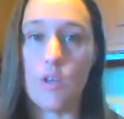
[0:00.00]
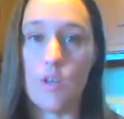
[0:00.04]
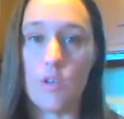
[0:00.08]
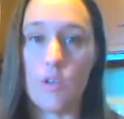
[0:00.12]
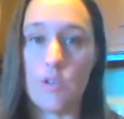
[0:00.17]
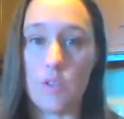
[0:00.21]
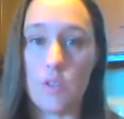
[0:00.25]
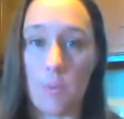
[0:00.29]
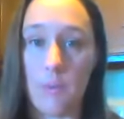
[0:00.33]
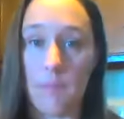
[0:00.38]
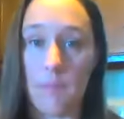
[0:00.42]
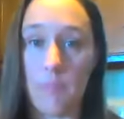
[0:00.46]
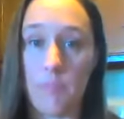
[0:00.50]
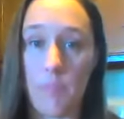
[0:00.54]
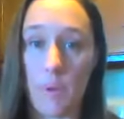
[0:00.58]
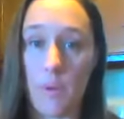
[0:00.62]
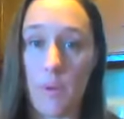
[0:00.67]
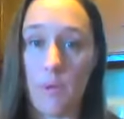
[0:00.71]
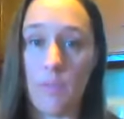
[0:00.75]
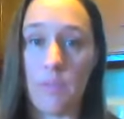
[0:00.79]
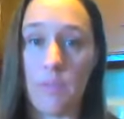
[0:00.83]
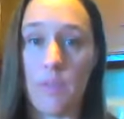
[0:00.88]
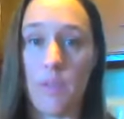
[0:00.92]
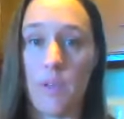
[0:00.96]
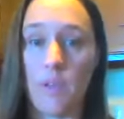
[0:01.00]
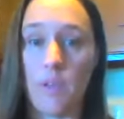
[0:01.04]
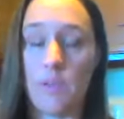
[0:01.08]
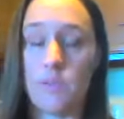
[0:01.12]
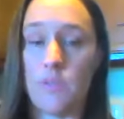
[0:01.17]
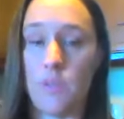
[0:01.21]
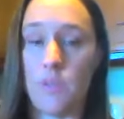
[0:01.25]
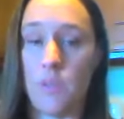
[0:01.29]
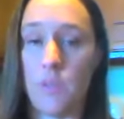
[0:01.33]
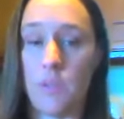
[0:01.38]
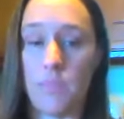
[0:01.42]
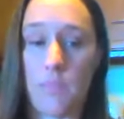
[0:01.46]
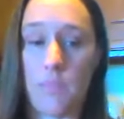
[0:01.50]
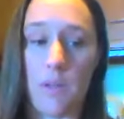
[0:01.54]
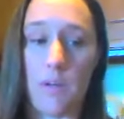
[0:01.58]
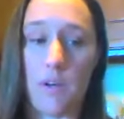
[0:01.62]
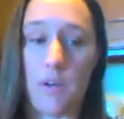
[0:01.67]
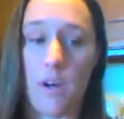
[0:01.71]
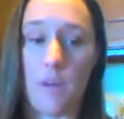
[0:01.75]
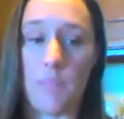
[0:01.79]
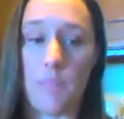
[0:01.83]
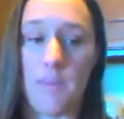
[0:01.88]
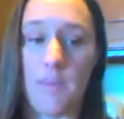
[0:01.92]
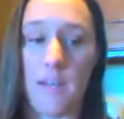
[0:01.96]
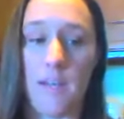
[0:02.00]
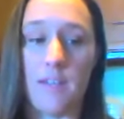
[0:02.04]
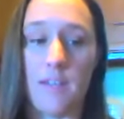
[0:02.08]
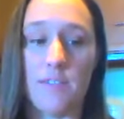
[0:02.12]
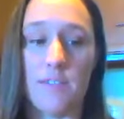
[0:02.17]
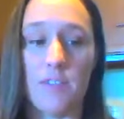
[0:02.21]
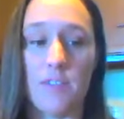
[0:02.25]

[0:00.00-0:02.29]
So if both sodium bicarbonate and